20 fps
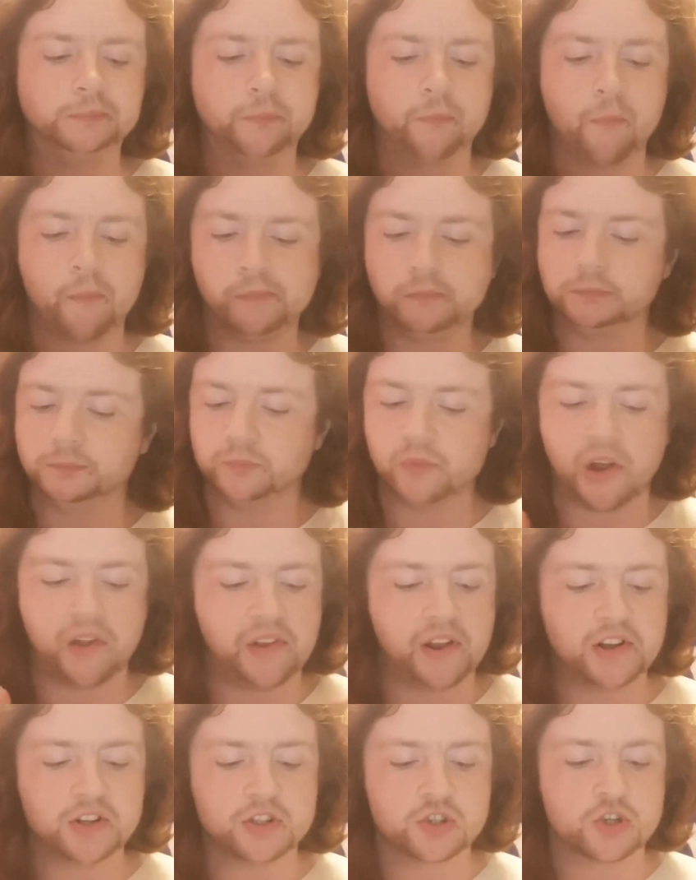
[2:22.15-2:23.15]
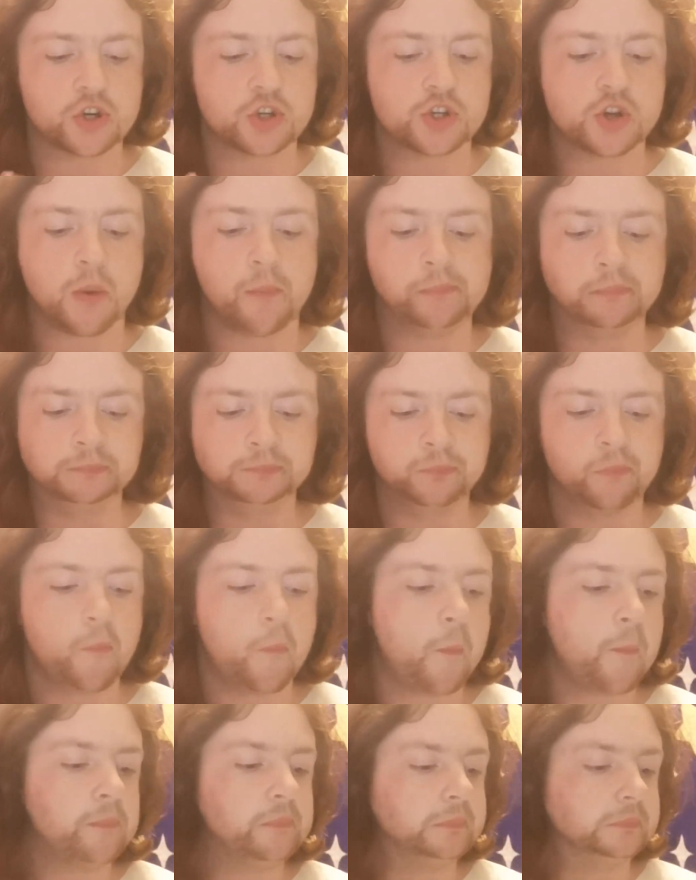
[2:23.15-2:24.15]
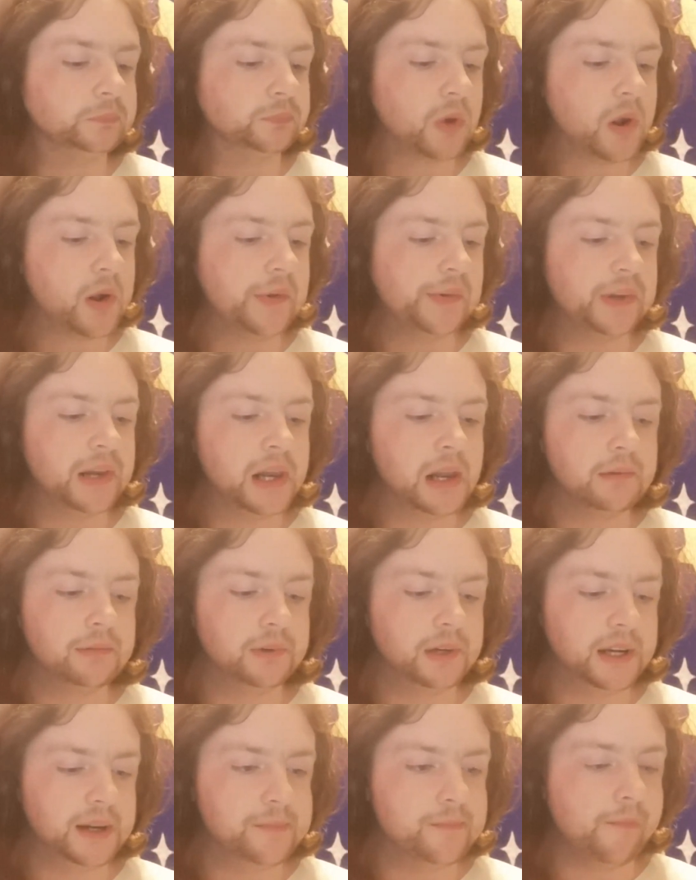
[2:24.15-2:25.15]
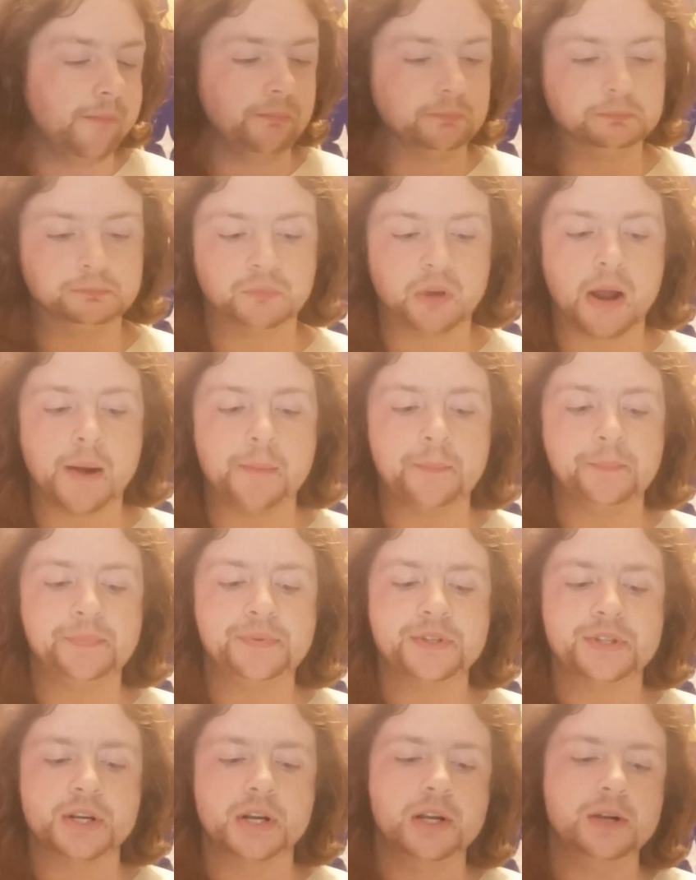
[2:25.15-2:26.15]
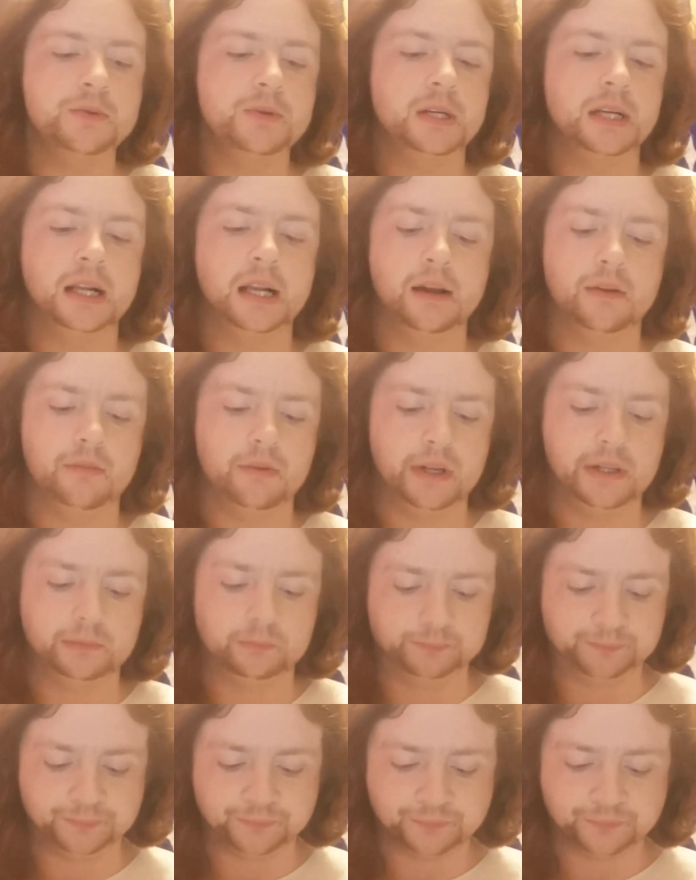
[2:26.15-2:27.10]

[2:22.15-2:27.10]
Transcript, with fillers: And it's just lovely. Absolutely lovely.